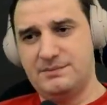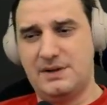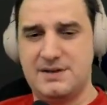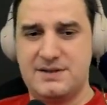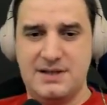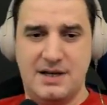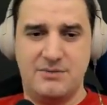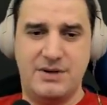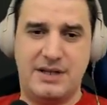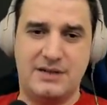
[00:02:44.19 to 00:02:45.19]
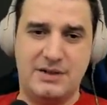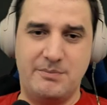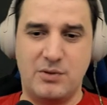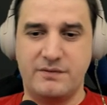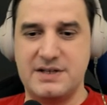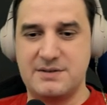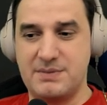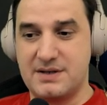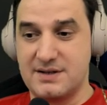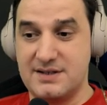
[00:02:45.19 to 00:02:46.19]
Let's see how we can improve this
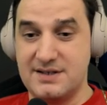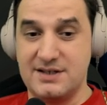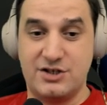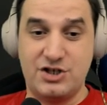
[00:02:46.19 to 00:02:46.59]
because this is...